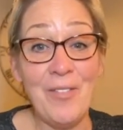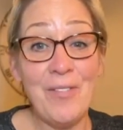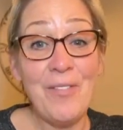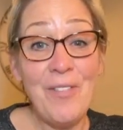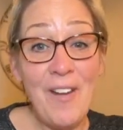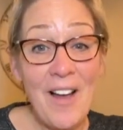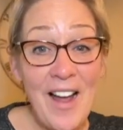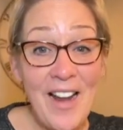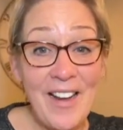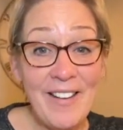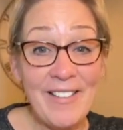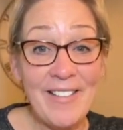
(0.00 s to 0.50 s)

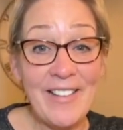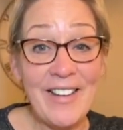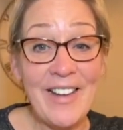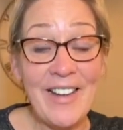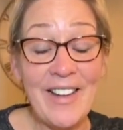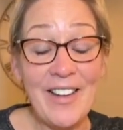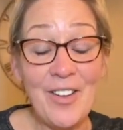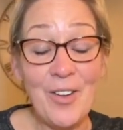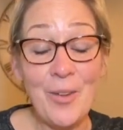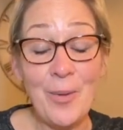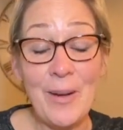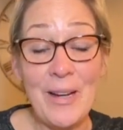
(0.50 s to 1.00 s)

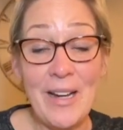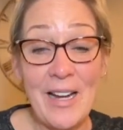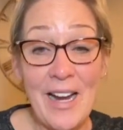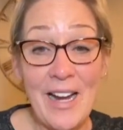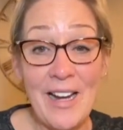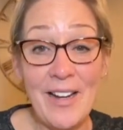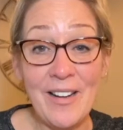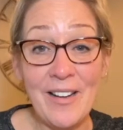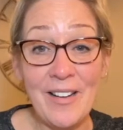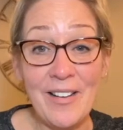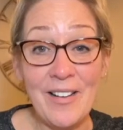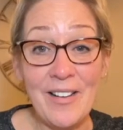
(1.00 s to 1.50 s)
finally
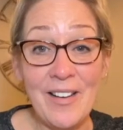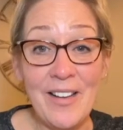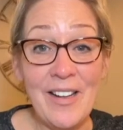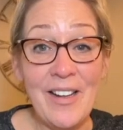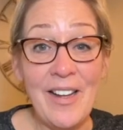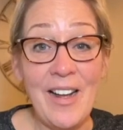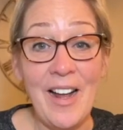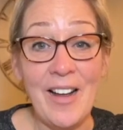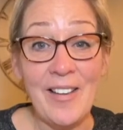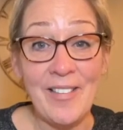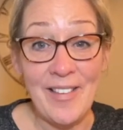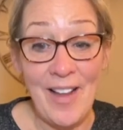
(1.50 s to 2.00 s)
created
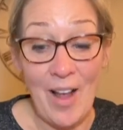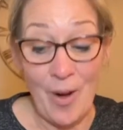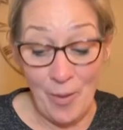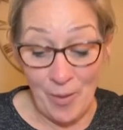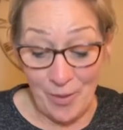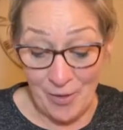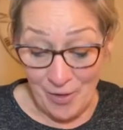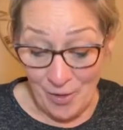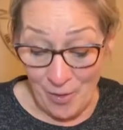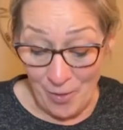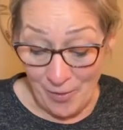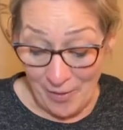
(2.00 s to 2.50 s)
a
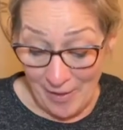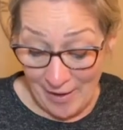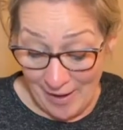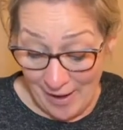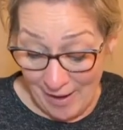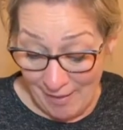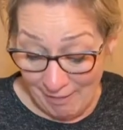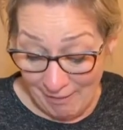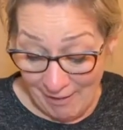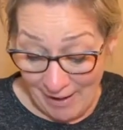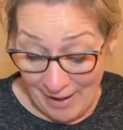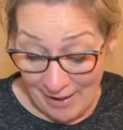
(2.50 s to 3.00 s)
sourdough that I
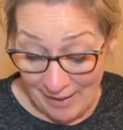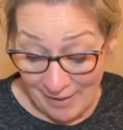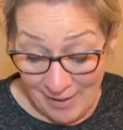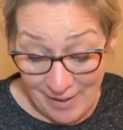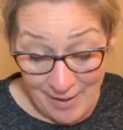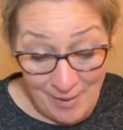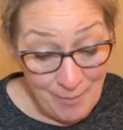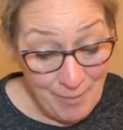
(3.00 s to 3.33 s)
liked.